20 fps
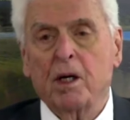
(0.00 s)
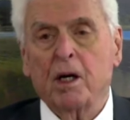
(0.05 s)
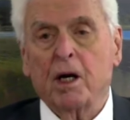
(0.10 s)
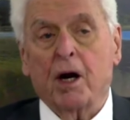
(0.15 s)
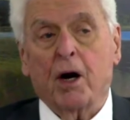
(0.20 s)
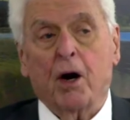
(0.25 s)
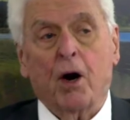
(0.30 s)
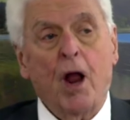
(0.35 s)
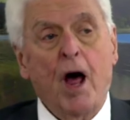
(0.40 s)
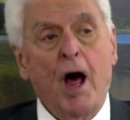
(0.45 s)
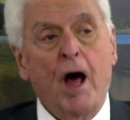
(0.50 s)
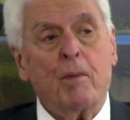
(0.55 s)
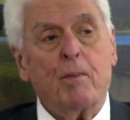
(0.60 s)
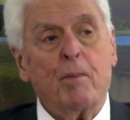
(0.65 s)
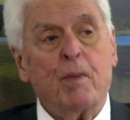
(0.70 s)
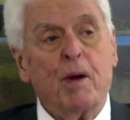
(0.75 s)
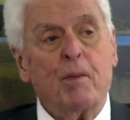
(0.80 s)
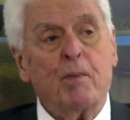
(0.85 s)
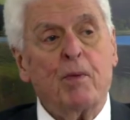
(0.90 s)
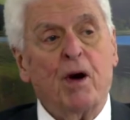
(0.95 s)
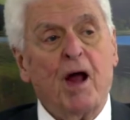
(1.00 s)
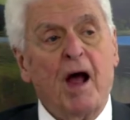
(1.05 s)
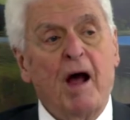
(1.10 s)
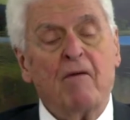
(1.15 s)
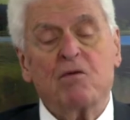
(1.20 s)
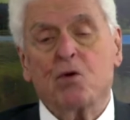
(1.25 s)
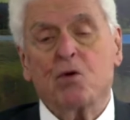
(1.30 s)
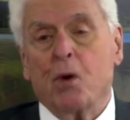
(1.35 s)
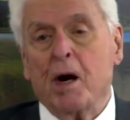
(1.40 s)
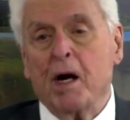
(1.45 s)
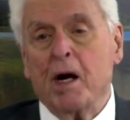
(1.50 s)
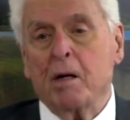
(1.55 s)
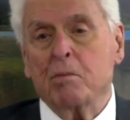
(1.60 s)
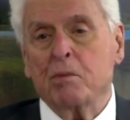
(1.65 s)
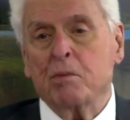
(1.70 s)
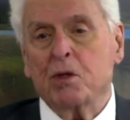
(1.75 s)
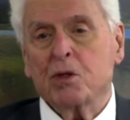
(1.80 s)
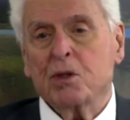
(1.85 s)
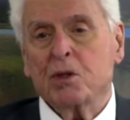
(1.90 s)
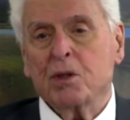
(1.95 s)
And a lot of people have
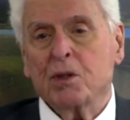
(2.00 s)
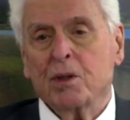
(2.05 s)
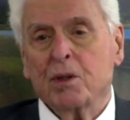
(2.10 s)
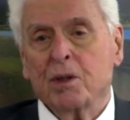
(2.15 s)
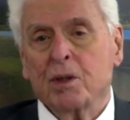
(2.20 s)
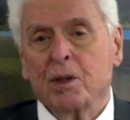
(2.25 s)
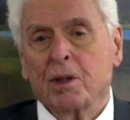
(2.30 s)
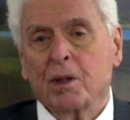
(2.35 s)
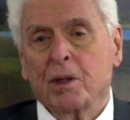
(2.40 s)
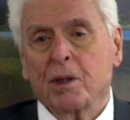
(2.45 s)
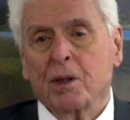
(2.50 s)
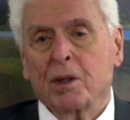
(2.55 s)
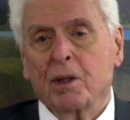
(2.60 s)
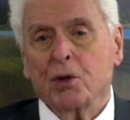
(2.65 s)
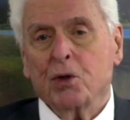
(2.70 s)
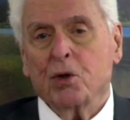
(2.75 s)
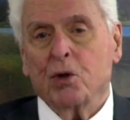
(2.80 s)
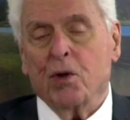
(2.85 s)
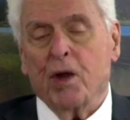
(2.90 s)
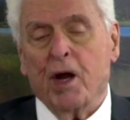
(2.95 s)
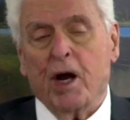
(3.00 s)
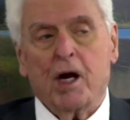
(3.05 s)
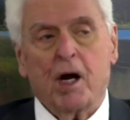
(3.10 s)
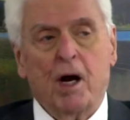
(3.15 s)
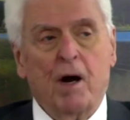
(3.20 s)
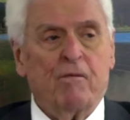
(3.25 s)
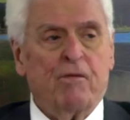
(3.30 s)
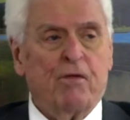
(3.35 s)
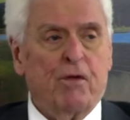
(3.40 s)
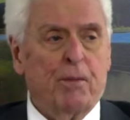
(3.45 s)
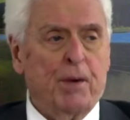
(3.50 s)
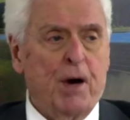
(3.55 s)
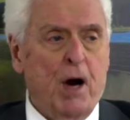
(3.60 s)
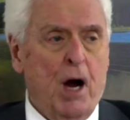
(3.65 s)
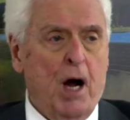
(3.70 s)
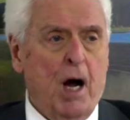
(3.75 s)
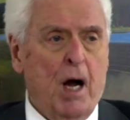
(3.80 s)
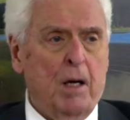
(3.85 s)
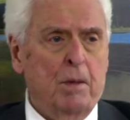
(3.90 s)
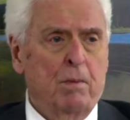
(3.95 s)
dreams. Do they come from
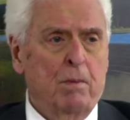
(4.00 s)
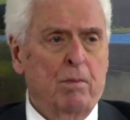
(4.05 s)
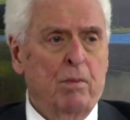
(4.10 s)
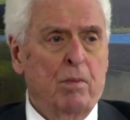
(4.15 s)
God?